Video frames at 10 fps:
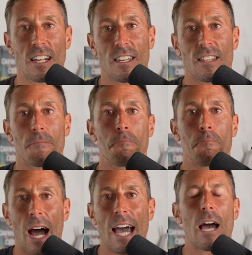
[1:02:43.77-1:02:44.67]
And I think that
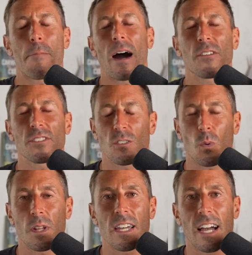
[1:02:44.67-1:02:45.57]
my hypothesis,
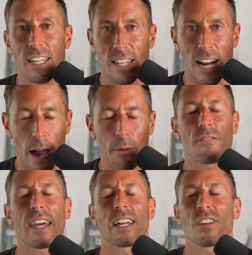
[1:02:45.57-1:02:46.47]
what the idea that I would
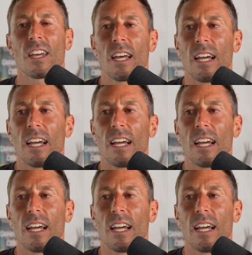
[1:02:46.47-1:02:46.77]
advance,